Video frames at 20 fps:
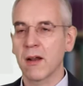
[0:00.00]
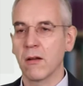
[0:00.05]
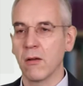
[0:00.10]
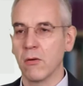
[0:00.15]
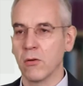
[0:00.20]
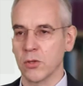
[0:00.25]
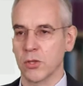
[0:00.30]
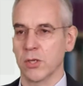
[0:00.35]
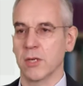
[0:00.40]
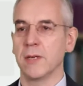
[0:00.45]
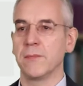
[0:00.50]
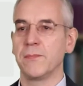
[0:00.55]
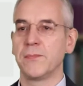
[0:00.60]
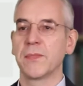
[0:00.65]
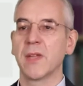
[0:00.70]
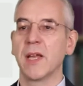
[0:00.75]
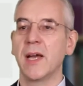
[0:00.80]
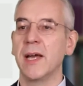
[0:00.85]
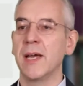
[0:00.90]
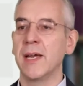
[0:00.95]
closure.
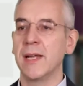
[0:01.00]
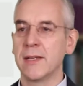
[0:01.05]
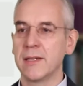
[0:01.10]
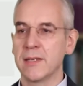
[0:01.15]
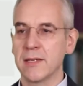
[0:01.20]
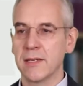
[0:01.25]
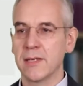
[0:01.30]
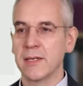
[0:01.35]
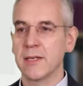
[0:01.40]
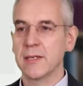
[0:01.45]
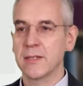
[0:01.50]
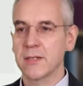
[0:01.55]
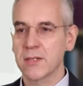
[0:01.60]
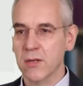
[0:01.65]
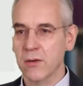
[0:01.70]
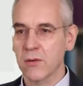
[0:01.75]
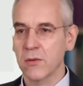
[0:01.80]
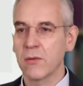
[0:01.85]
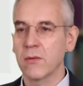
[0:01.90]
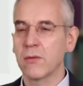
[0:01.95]
And uh,
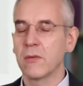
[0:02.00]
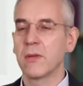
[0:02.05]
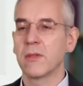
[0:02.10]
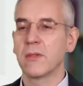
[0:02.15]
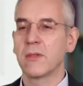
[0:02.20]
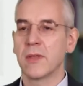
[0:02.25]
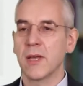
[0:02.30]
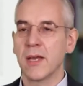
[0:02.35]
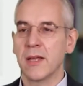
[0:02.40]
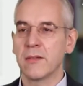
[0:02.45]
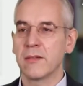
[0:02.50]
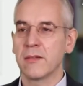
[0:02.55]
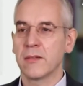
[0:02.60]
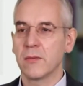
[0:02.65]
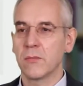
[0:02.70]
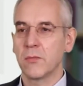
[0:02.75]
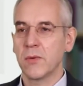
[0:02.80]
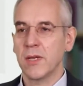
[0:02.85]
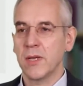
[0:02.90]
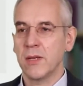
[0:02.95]
so, and
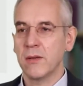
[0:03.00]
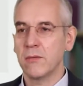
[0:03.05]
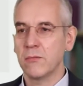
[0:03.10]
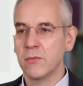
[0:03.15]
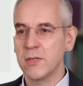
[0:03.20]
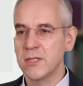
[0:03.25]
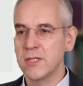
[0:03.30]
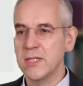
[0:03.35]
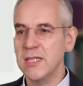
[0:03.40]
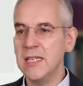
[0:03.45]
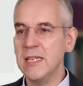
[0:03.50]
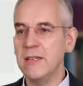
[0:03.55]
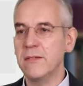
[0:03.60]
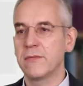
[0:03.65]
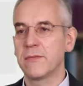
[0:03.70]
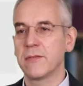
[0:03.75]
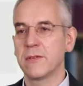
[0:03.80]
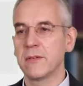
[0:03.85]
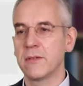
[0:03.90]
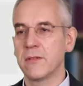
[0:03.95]
we
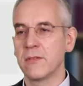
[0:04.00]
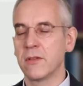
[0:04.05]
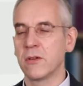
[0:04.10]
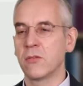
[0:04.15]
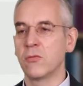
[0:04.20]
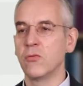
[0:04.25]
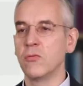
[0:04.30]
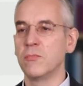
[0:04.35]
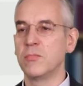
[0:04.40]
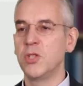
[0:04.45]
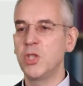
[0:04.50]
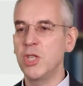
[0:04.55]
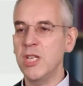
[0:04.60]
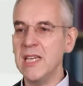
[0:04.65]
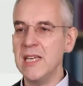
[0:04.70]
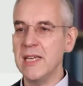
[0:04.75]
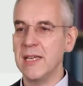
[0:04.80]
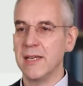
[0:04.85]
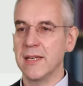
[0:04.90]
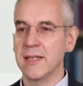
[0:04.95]
receive the group
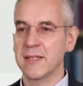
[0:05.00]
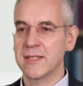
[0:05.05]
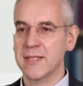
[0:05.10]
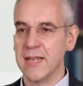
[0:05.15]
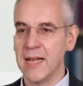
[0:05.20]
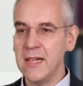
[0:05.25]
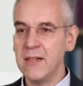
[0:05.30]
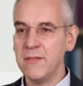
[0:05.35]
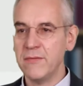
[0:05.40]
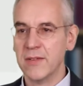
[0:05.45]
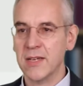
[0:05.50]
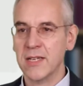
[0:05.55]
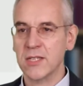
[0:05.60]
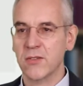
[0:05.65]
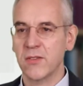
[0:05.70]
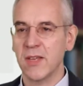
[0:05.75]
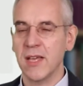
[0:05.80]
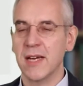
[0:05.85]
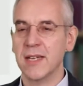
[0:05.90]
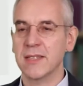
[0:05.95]
G itself as
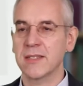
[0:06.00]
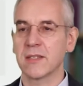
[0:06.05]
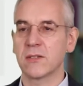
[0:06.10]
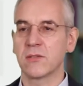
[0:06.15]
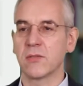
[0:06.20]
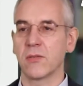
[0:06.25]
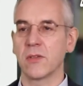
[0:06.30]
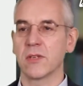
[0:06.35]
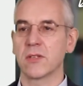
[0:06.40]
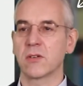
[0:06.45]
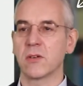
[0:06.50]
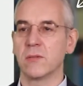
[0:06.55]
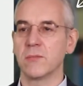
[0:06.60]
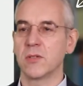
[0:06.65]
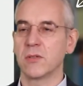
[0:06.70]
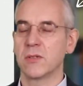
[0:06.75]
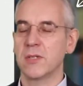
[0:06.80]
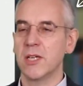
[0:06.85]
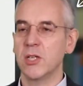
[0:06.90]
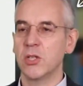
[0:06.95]
the answer to this
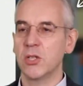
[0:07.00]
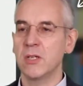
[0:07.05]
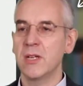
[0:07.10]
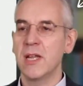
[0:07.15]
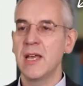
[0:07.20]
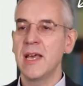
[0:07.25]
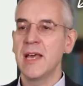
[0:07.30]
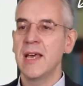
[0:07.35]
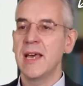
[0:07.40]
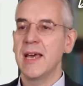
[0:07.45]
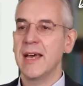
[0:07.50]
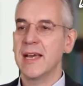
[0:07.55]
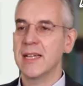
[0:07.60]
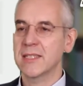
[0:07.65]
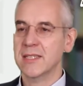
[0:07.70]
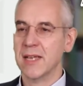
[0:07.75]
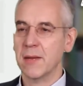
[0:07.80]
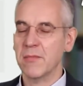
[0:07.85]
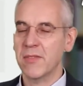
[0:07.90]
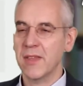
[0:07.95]
computation, and
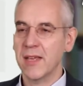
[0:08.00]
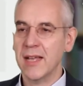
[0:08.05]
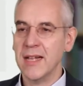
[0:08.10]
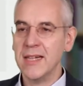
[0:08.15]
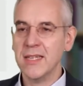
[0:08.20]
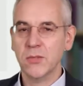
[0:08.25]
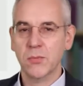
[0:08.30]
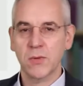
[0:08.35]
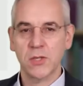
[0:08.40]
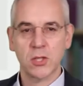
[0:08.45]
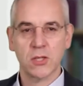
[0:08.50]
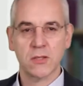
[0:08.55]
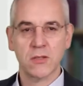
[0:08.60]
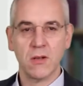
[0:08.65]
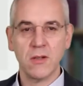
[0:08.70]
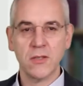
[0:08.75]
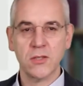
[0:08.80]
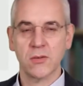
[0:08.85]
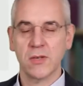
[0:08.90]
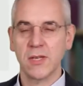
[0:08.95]
something else which is
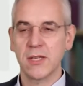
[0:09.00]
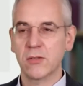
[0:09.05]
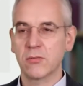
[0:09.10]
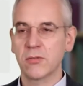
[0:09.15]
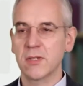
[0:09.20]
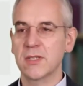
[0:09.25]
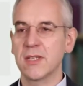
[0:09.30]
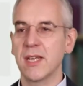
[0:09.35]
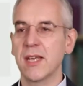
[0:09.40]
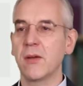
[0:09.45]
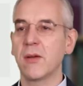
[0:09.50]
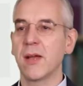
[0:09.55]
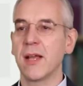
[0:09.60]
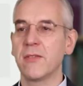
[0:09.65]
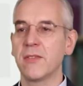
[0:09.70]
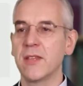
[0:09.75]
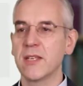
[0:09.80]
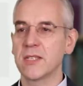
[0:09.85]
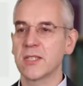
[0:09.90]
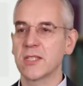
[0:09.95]
also interesting,
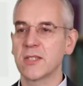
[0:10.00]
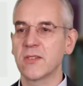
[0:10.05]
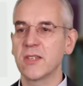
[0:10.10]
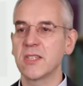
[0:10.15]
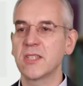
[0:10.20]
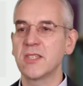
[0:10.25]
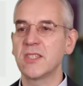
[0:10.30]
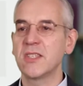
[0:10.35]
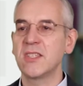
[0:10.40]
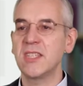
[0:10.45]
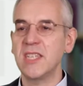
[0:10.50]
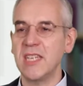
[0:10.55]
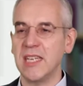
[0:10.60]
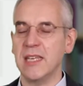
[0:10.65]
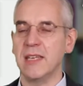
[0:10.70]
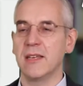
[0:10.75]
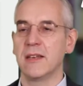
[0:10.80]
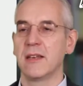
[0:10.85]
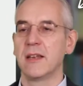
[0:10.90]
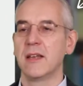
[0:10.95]
and this is the
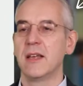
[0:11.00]
C.